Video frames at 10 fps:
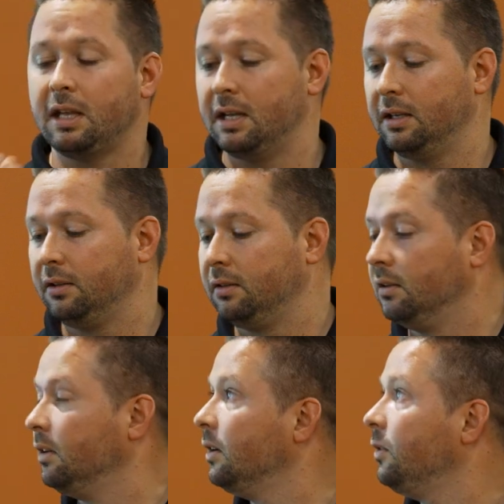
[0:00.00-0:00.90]
And
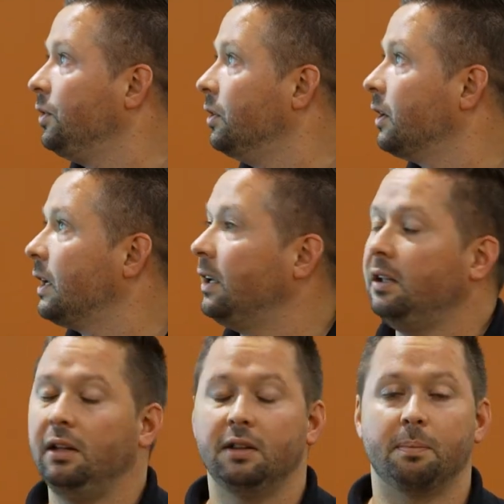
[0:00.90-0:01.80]
when you look
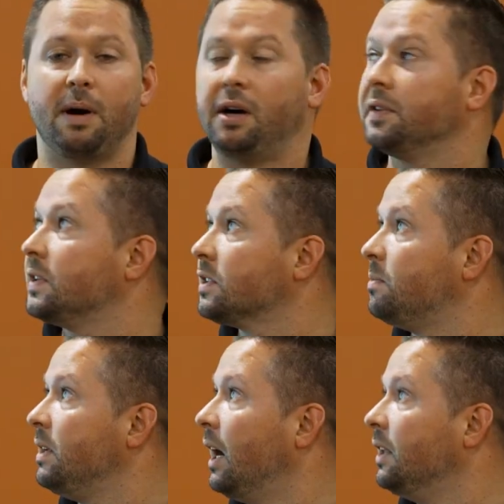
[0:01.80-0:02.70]
at the
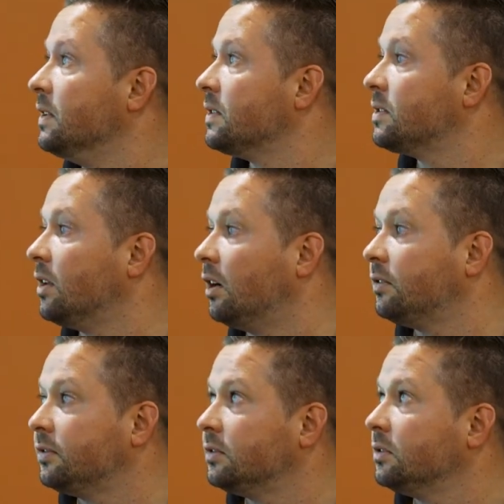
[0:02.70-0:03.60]
politics behind this
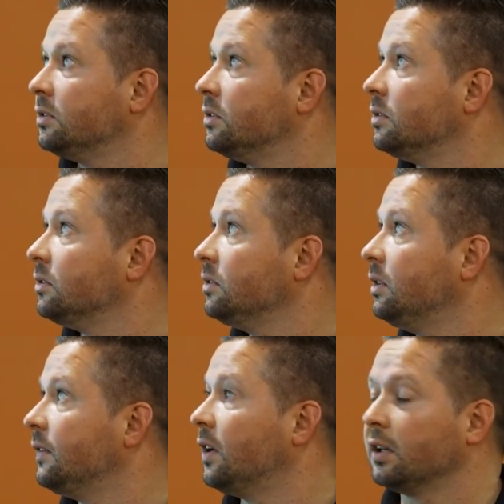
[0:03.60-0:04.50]
stuff,
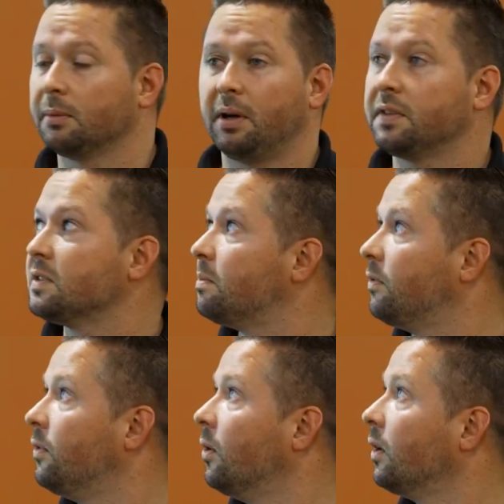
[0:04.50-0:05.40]
I've talked about this
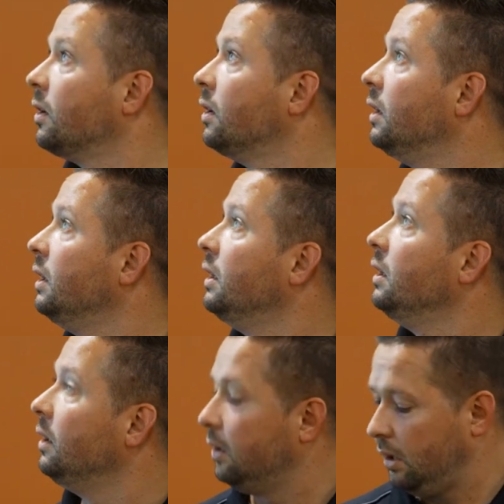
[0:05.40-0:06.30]
before,
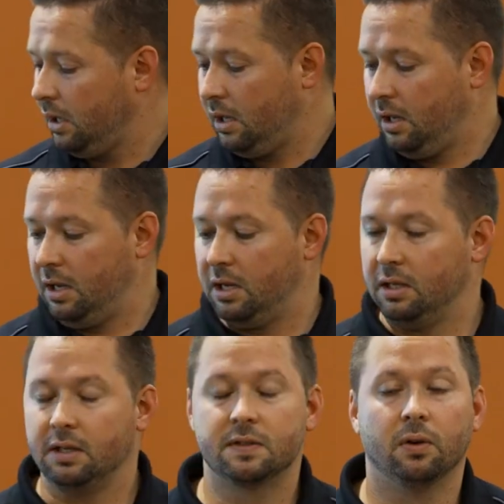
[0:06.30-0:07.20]

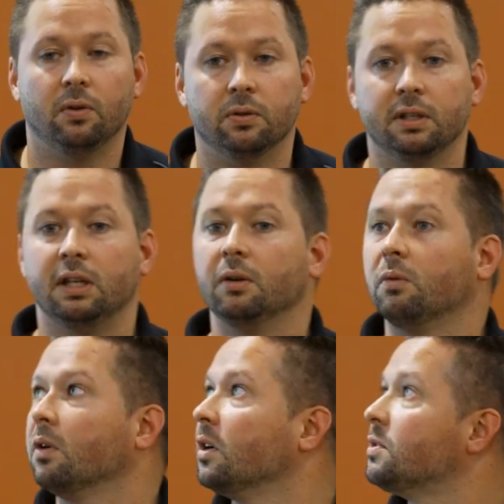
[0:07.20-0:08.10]
and it's only
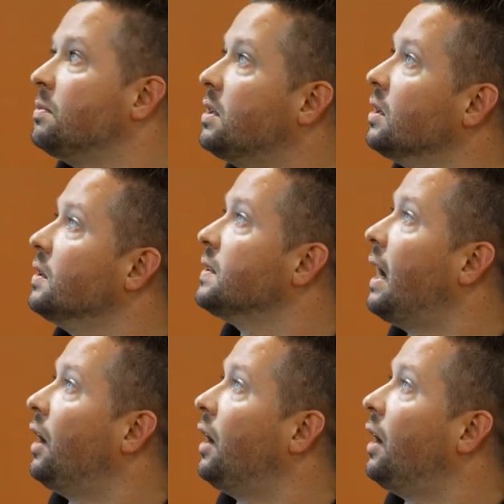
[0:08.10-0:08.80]
getting worse because